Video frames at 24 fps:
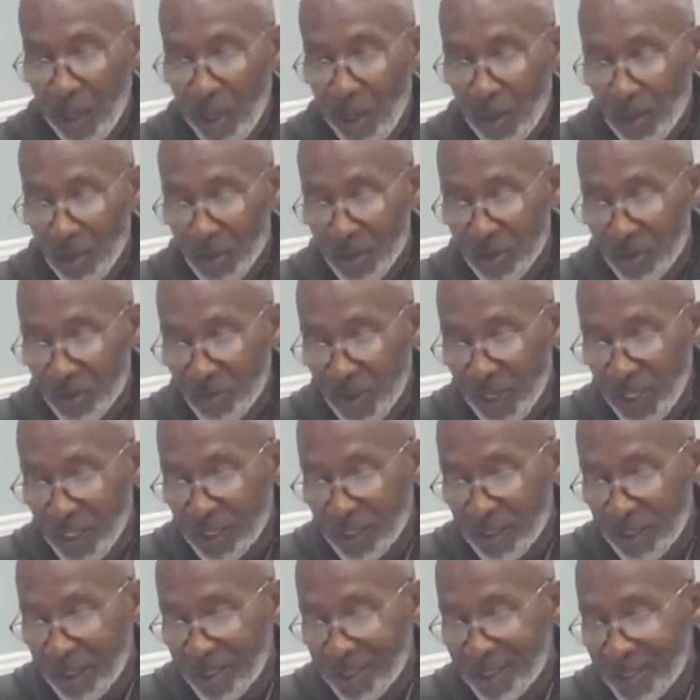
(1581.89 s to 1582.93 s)
or
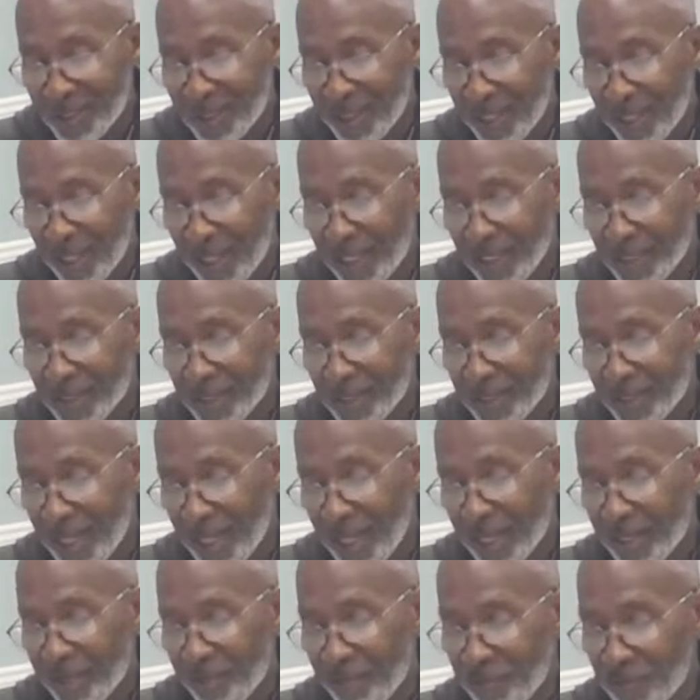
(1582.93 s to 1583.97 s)
stress and change
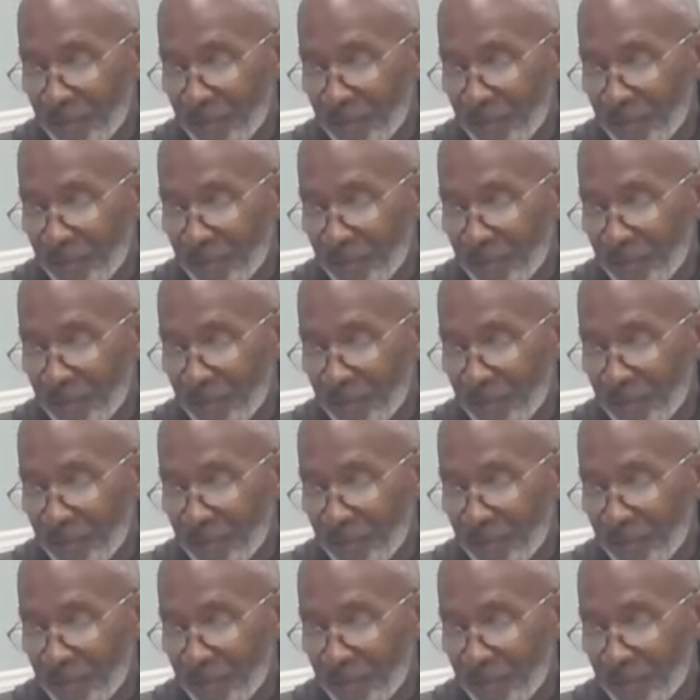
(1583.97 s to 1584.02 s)
negative